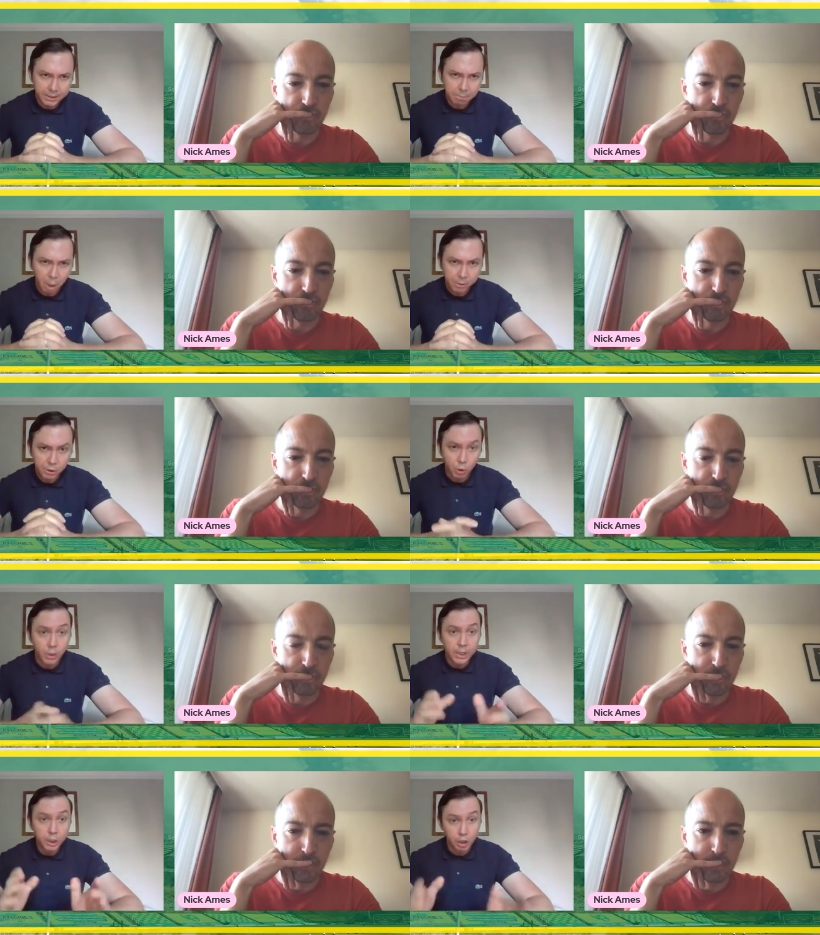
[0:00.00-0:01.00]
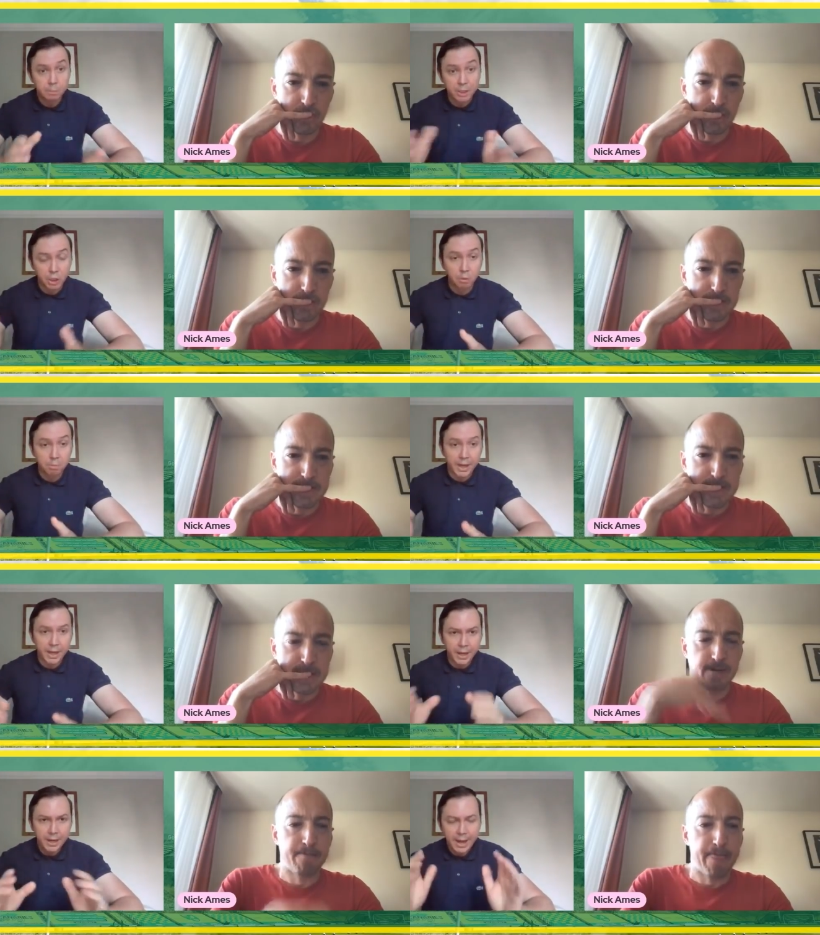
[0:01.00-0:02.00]
Speaker 1: at the moment? Or could he become
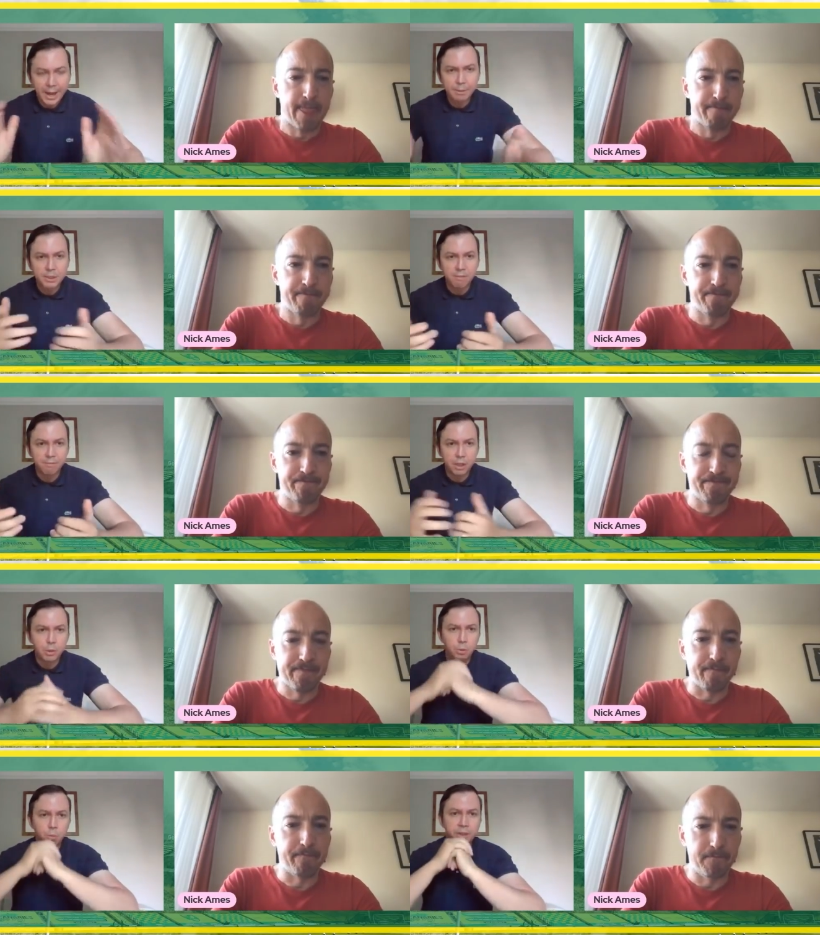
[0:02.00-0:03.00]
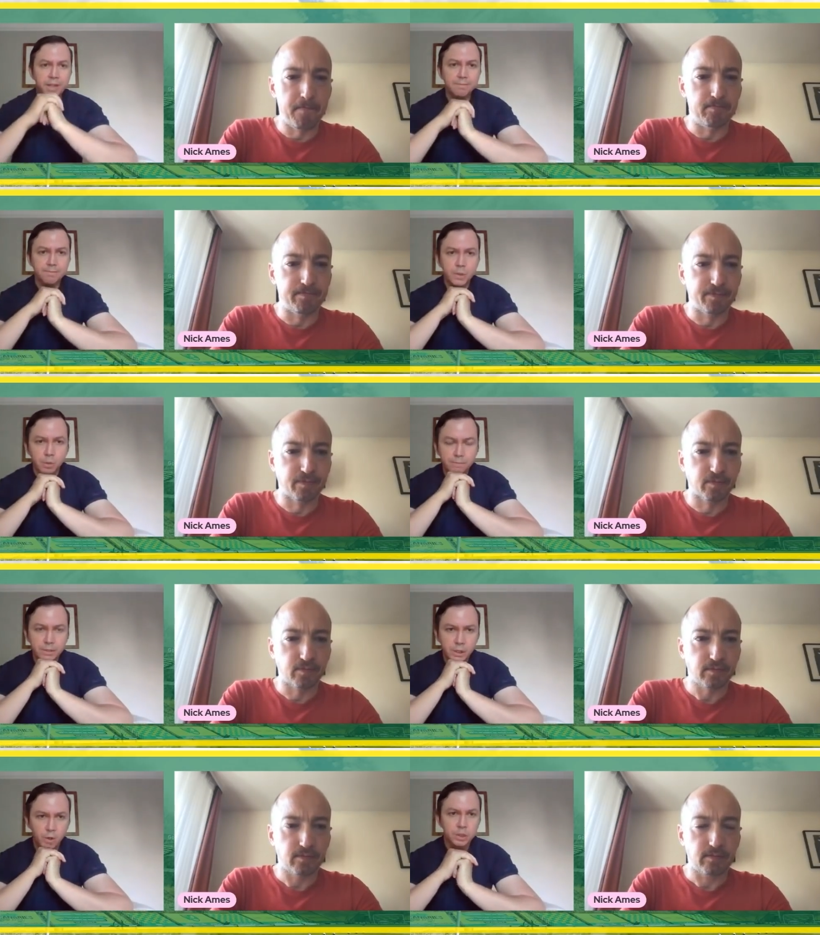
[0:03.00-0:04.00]
that? How is he viewed within sort
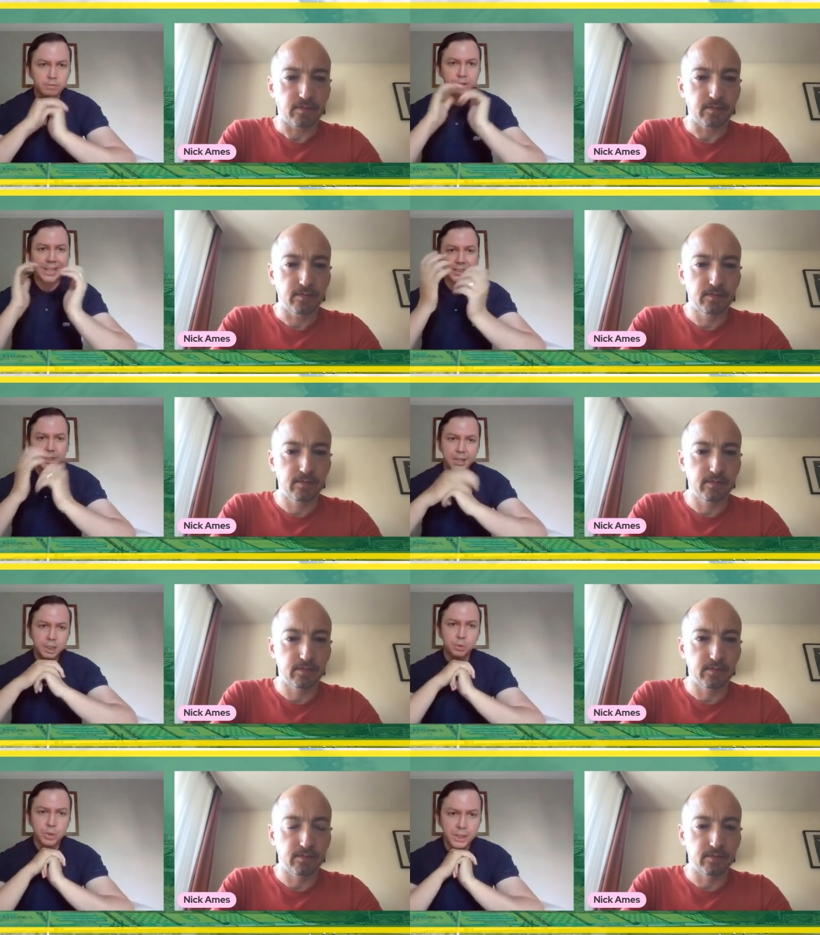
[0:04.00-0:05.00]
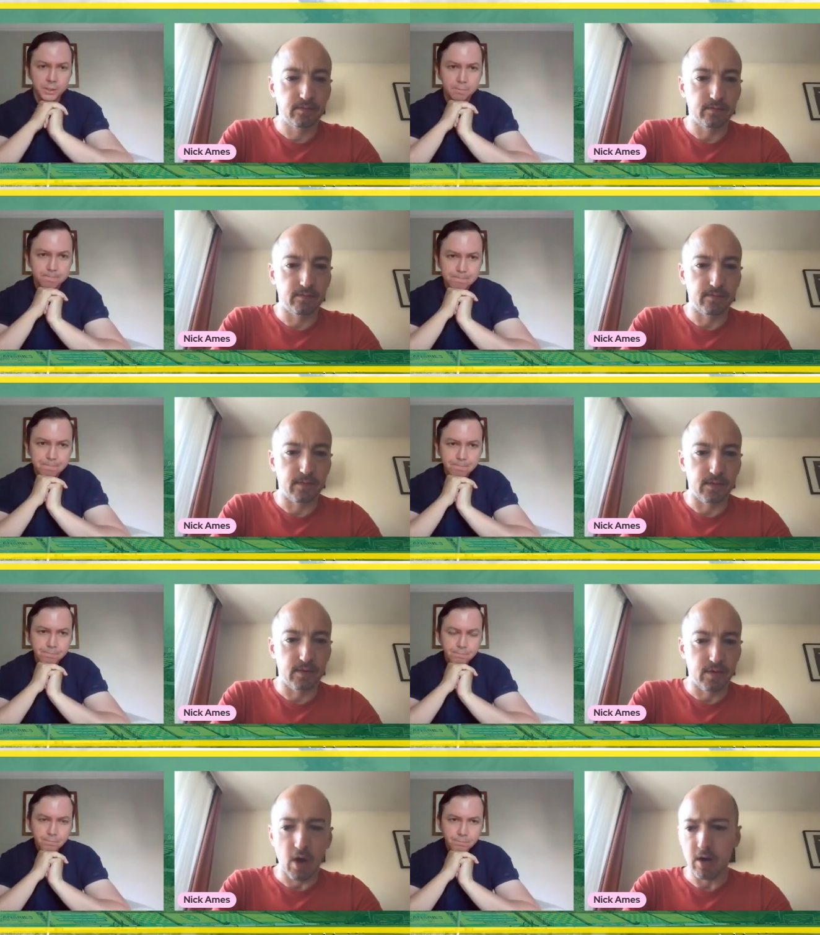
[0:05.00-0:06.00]
of the Kosovan international setup?
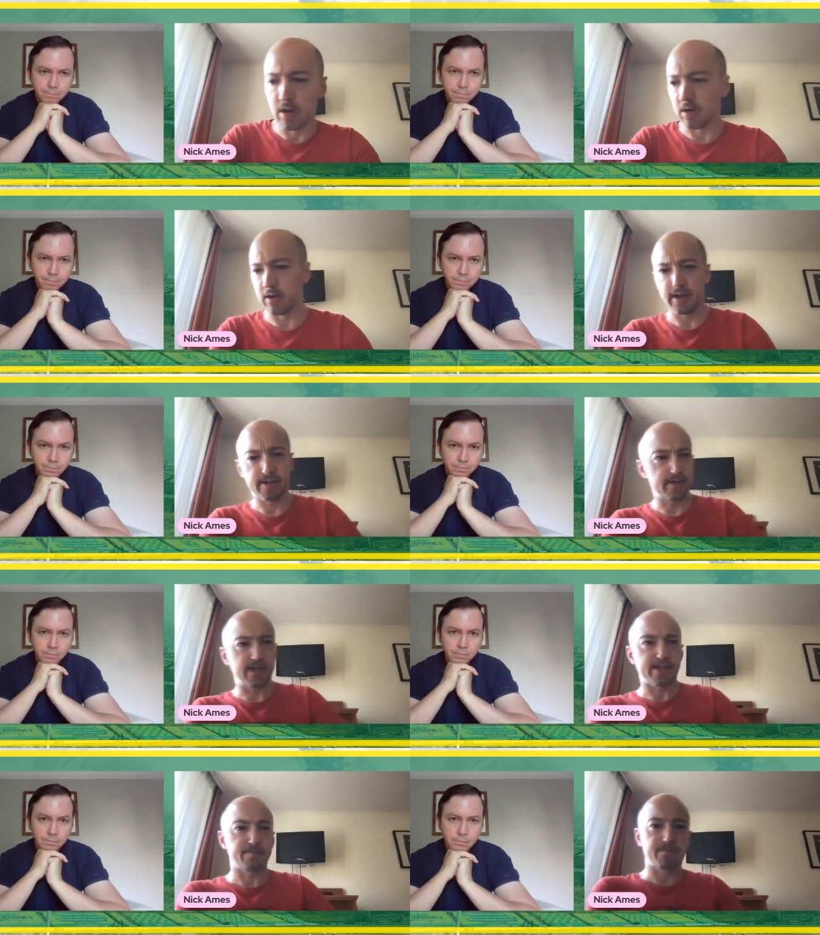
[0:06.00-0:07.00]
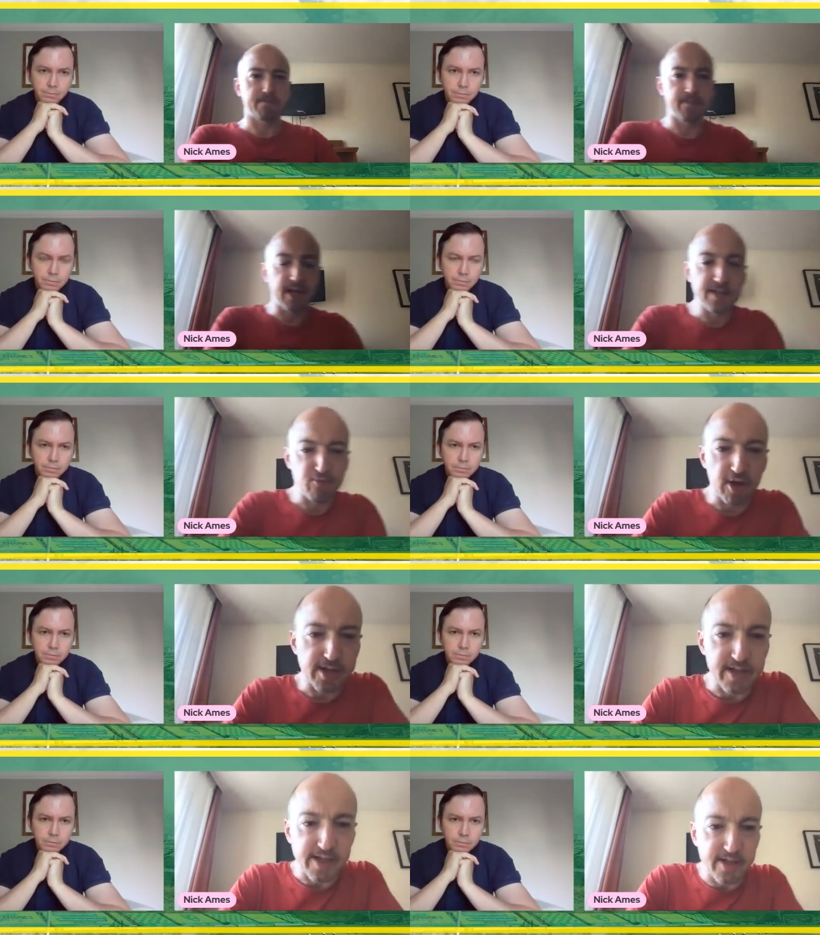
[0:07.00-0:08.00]
Speaker 2: Oh, he's he's
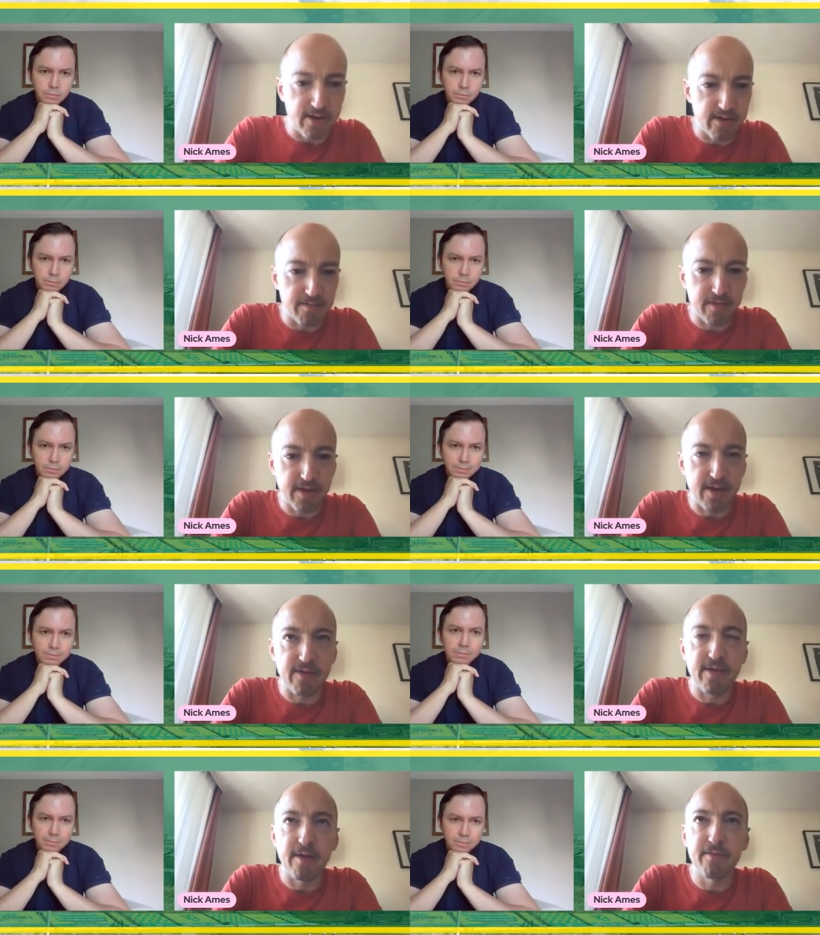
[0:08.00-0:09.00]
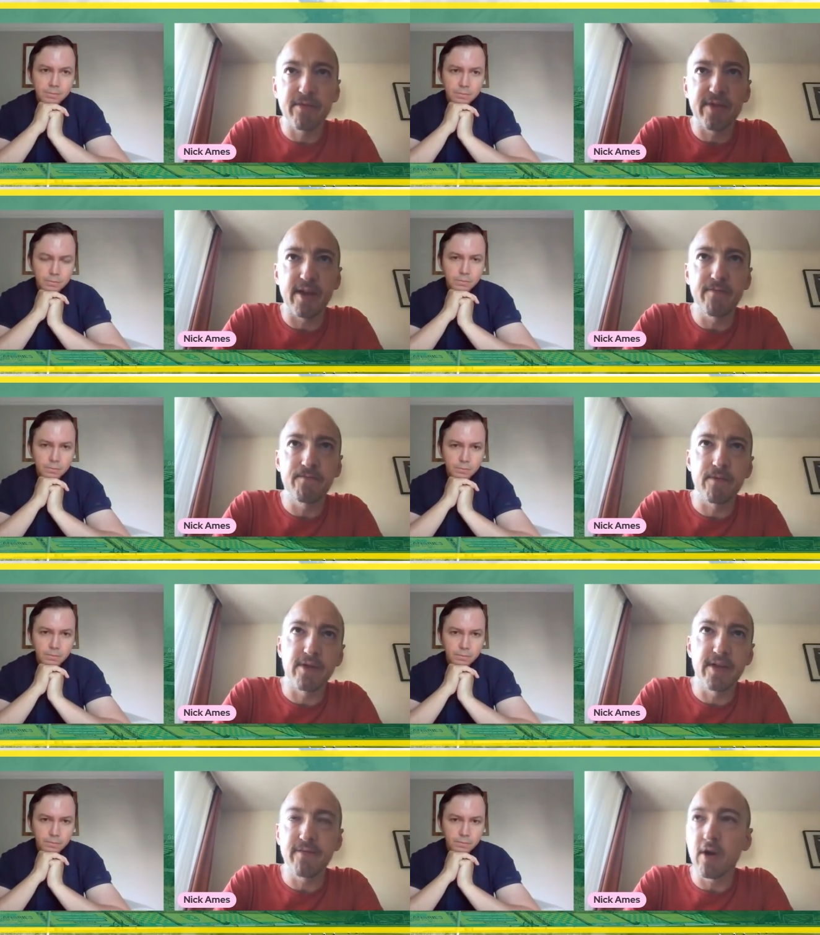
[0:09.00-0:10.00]
priceless to them. They um, they
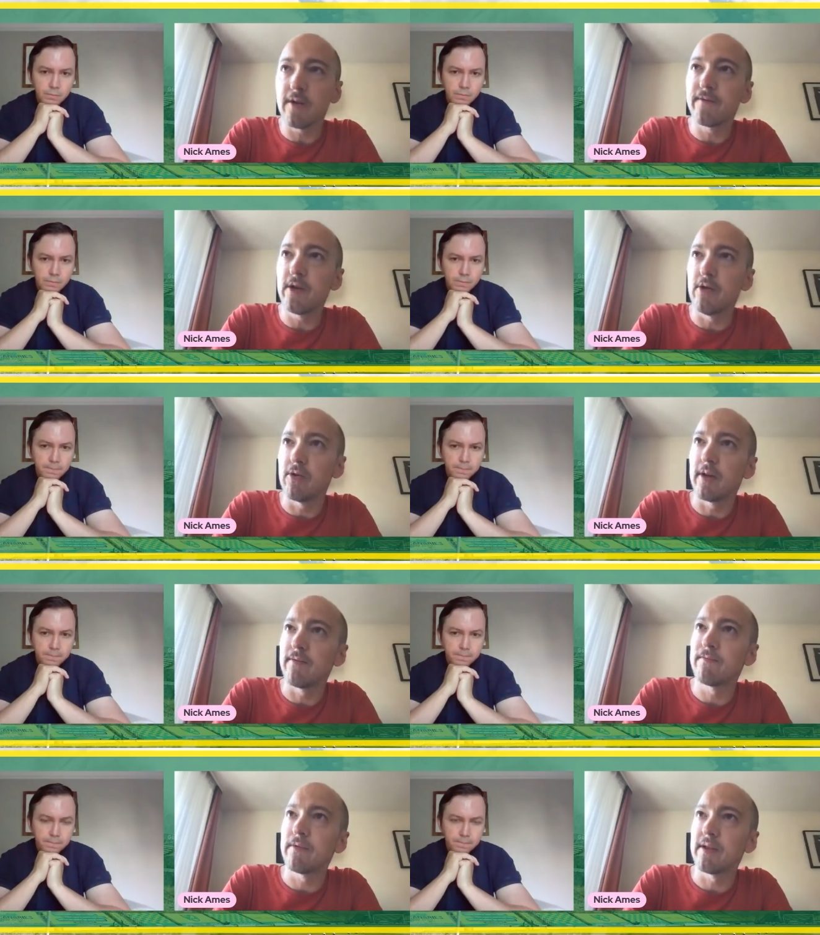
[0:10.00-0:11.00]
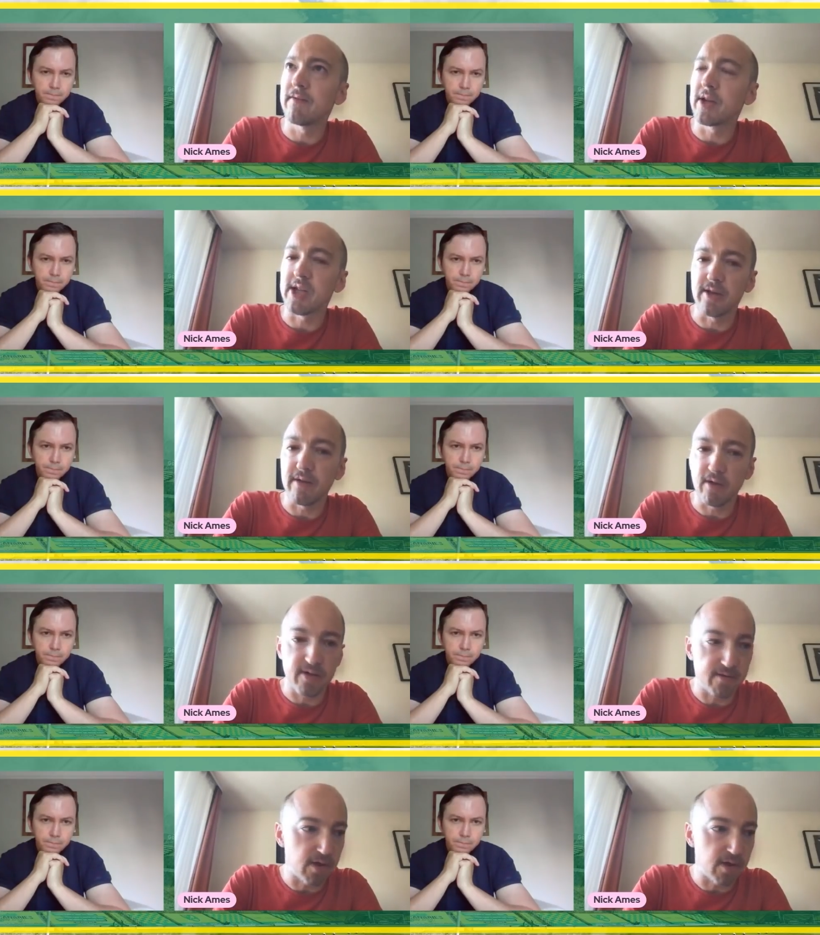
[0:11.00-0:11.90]
they've got a few. They've they've got they've got they've